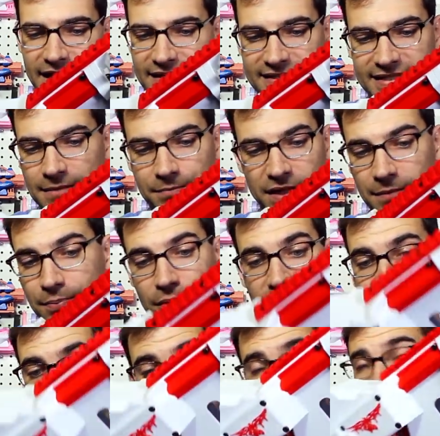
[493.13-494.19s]
Simply
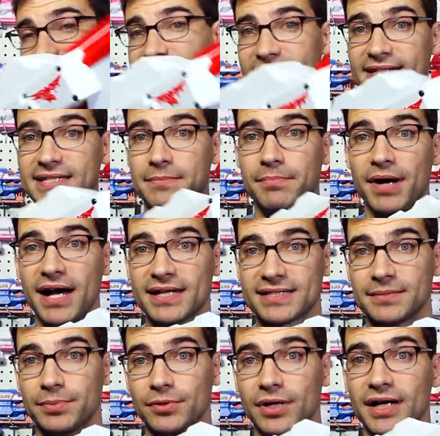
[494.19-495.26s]
put, it's
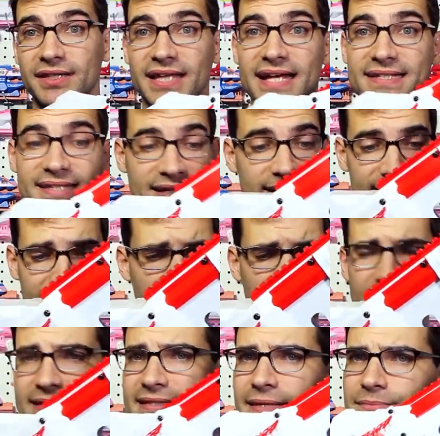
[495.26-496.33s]
impossible unless they
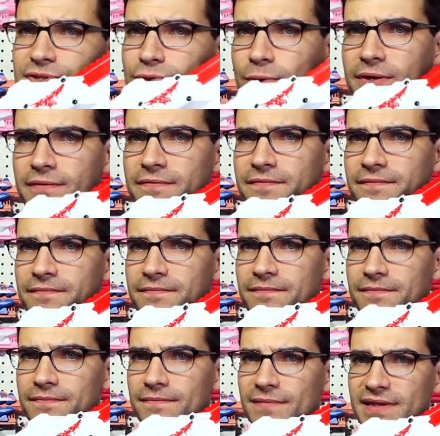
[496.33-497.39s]
design some sort of
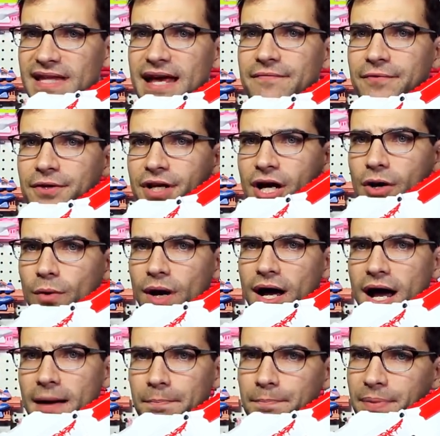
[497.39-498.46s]
lever to go
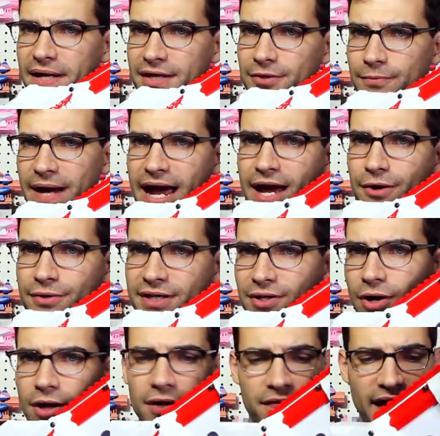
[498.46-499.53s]
up and around
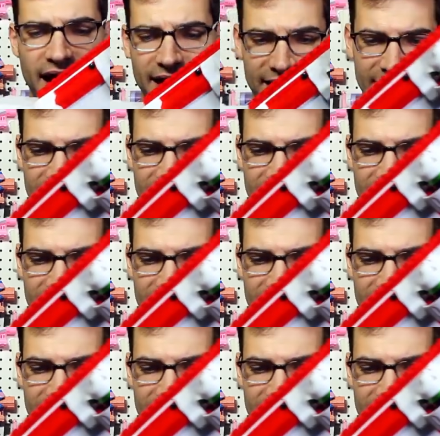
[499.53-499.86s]
and all that